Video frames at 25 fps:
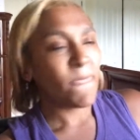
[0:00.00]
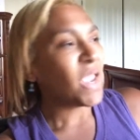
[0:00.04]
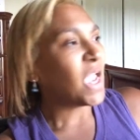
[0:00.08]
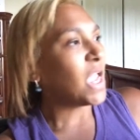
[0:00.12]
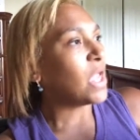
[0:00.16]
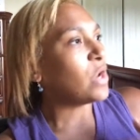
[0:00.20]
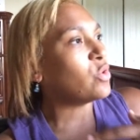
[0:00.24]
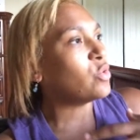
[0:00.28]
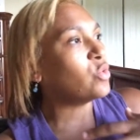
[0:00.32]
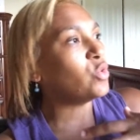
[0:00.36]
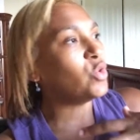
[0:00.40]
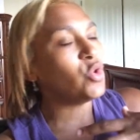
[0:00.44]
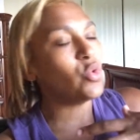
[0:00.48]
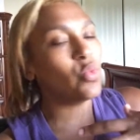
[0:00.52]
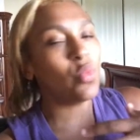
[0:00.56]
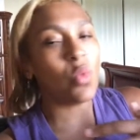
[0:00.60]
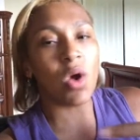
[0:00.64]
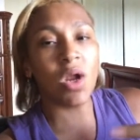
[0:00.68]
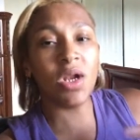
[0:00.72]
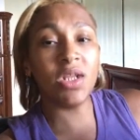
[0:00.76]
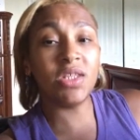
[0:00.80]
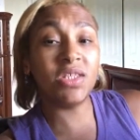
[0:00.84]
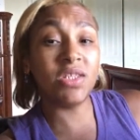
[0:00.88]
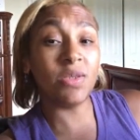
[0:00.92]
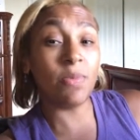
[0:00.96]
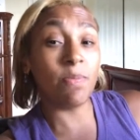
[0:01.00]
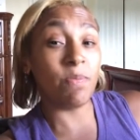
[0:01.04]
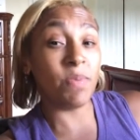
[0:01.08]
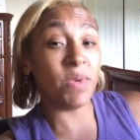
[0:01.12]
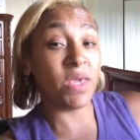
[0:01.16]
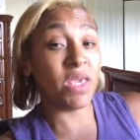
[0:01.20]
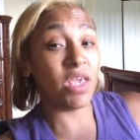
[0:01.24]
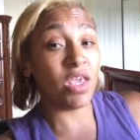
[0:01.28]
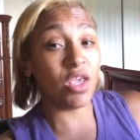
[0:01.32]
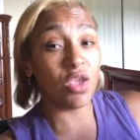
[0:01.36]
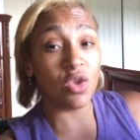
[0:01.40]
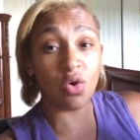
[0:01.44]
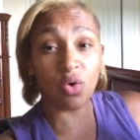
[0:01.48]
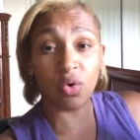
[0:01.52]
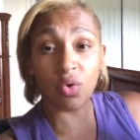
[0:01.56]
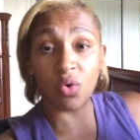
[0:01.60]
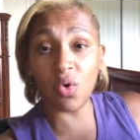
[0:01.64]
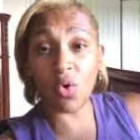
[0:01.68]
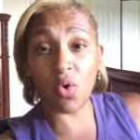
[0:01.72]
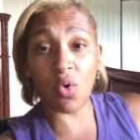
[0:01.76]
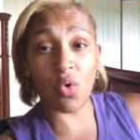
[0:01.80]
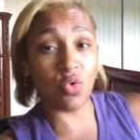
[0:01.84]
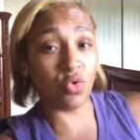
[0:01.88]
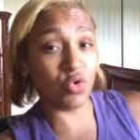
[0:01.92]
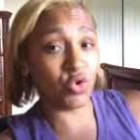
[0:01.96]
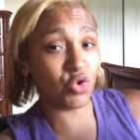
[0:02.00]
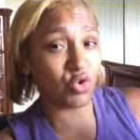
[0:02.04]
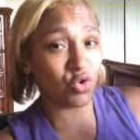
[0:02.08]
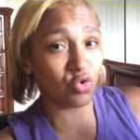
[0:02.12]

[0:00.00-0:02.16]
and who you wanted to be, your goals,